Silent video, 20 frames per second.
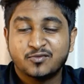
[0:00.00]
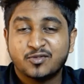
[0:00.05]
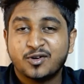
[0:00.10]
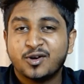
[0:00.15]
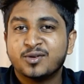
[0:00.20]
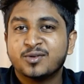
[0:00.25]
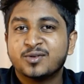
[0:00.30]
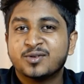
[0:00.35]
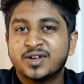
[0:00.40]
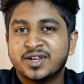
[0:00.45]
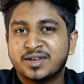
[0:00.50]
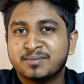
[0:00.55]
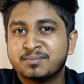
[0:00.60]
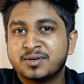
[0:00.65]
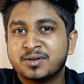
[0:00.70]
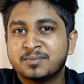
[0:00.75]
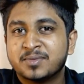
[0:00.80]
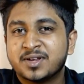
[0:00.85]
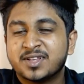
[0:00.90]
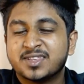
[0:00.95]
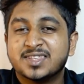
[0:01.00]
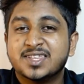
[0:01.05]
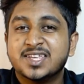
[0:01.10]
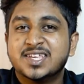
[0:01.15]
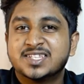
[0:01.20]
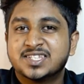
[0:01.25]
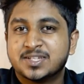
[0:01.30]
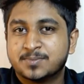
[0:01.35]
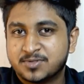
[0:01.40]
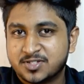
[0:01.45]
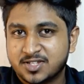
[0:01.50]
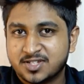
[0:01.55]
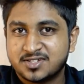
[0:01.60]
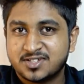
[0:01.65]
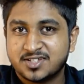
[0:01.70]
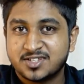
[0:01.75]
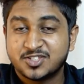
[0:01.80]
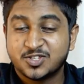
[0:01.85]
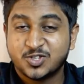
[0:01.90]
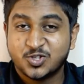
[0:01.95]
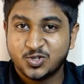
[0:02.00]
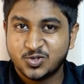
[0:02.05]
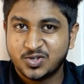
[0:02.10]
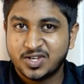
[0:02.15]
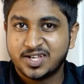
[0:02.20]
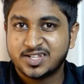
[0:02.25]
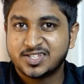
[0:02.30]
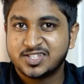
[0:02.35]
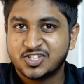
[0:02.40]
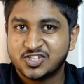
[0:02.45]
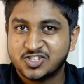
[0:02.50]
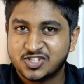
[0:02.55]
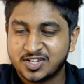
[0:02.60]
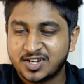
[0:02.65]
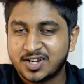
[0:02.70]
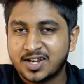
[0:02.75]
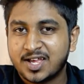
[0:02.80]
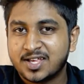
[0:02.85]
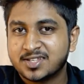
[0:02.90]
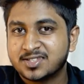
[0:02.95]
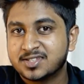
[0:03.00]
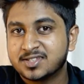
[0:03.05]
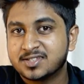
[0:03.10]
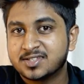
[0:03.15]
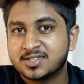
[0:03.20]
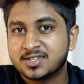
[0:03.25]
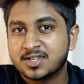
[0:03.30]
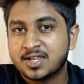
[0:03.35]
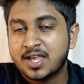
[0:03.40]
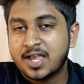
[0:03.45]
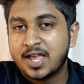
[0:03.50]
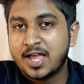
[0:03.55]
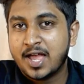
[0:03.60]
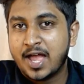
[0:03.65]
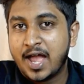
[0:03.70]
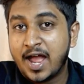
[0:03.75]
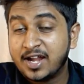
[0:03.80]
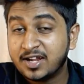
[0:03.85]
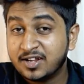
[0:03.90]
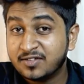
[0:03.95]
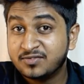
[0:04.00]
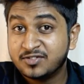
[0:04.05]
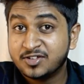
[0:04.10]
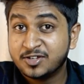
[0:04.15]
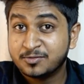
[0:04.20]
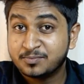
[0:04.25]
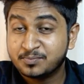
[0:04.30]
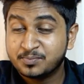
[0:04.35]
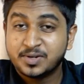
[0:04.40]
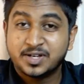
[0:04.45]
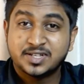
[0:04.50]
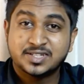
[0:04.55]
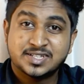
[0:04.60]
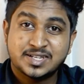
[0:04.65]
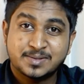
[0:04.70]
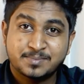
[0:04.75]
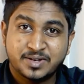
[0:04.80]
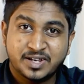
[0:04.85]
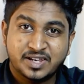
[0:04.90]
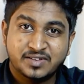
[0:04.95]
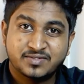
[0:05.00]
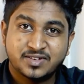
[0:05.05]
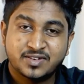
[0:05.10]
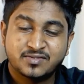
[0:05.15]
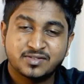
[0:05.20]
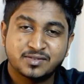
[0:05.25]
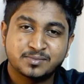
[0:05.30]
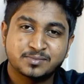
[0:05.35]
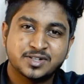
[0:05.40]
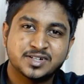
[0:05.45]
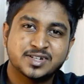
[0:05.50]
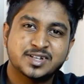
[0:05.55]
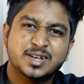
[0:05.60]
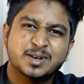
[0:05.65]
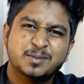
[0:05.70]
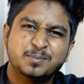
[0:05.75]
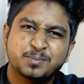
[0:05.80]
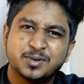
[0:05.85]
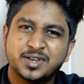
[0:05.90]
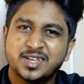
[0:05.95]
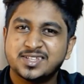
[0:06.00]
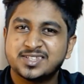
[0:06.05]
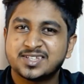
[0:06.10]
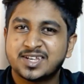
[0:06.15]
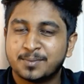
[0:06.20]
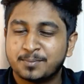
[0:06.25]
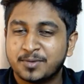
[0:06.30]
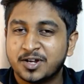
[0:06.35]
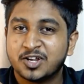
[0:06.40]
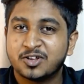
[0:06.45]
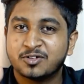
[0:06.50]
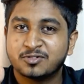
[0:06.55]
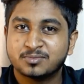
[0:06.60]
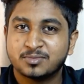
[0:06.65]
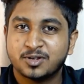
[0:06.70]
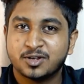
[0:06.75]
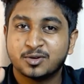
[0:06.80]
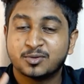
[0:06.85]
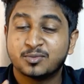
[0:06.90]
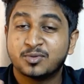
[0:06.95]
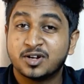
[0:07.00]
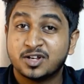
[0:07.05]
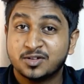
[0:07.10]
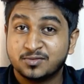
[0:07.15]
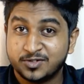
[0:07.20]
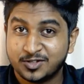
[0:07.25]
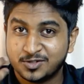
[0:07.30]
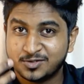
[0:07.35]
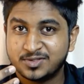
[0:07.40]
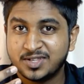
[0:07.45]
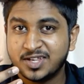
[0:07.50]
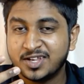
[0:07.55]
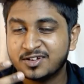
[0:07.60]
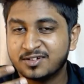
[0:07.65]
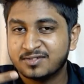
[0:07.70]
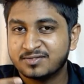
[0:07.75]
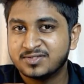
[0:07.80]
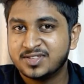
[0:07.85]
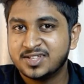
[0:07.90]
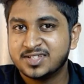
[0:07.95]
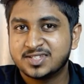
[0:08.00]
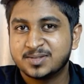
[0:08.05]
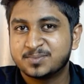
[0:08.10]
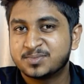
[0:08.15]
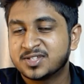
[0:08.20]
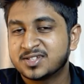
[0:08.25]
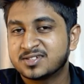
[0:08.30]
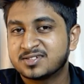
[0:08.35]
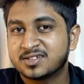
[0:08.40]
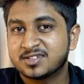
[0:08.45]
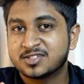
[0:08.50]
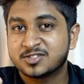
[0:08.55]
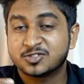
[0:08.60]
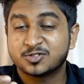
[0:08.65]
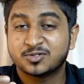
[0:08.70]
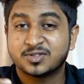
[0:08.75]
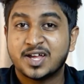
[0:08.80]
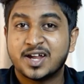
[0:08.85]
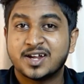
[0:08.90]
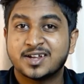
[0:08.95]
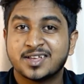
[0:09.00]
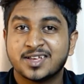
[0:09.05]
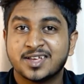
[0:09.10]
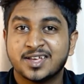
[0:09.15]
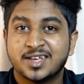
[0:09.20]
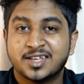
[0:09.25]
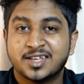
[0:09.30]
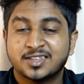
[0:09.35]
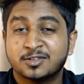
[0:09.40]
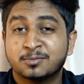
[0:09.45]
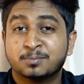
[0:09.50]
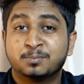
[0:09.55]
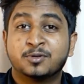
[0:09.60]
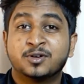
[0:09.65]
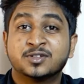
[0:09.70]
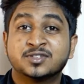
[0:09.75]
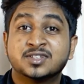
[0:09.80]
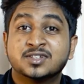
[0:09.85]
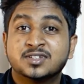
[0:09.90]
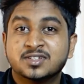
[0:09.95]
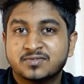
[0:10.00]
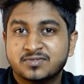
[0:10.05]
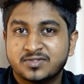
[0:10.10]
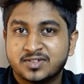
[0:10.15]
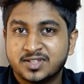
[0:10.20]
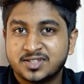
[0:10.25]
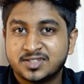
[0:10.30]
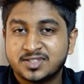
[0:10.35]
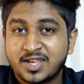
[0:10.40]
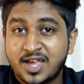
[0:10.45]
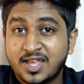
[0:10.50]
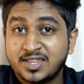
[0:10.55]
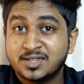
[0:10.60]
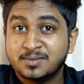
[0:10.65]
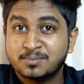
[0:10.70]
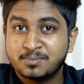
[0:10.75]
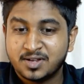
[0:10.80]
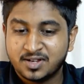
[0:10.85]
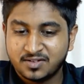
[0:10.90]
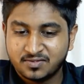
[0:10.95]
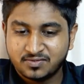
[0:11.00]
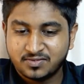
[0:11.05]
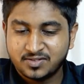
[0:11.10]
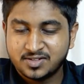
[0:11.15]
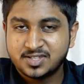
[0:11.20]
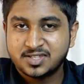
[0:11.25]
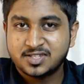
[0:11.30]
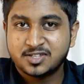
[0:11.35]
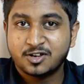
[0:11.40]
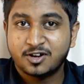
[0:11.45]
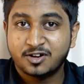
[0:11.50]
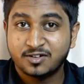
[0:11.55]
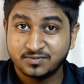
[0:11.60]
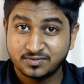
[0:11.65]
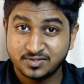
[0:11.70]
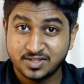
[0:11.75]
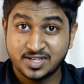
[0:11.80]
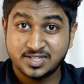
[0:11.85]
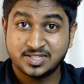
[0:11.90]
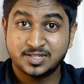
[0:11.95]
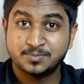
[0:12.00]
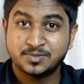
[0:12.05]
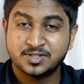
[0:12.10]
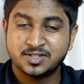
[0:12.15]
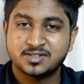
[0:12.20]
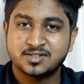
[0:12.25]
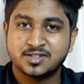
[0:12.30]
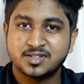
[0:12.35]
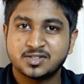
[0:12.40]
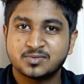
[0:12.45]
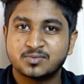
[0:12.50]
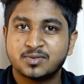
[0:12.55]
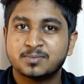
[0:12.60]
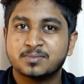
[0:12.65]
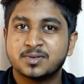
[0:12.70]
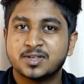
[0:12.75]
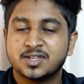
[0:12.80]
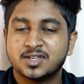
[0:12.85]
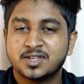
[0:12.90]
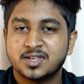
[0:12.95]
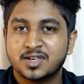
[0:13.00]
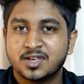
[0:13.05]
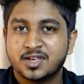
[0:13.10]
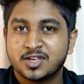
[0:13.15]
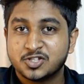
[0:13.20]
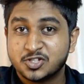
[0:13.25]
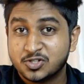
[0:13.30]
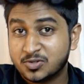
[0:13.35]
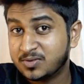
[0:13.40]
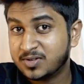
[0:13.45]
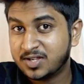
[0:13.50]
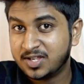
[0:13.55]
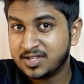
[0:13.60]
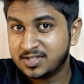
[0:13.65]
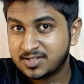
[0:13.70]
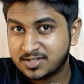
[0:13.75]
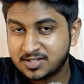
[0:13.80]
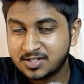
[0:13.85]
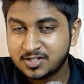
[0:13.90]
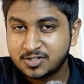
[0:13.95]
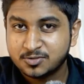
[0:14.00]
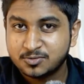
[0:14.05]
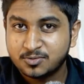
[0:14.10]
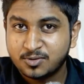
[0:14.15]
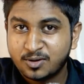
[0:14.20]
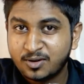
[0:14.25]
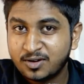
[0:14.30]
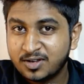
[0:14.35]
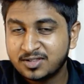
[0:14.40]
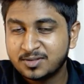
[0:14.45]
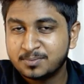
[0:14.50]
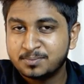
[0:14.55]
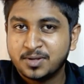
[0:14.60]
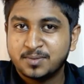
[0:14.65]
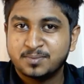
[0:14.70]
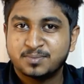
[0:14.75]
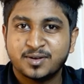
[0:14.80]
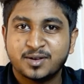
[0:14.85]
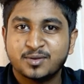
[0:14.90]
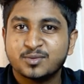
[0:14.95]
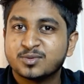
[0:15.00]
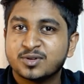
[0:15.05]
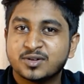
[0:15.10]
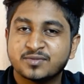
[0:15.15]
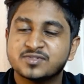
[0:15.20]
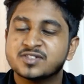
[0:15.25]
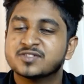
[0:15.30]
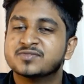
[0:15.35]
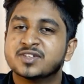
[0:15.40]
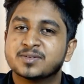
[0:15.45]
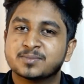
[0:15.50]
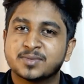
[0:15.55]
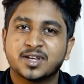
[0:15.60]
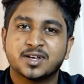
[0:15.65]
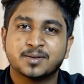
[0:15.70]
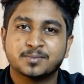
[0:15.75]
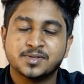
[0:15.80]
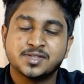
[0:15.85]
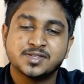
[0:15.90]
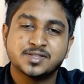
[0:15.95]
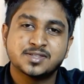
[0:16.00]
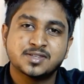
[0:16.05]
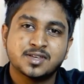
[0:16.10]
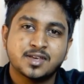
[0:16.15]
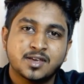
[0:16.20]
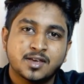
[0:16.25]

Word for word: follow and implement these tips and tricks in your lectures and classes and if you have personally benefited from it please comment down below whatever you think of these tips and tricks so that the positiveness and the benefits of these tips and tricks will be showcased to all of the people who are viewing my comments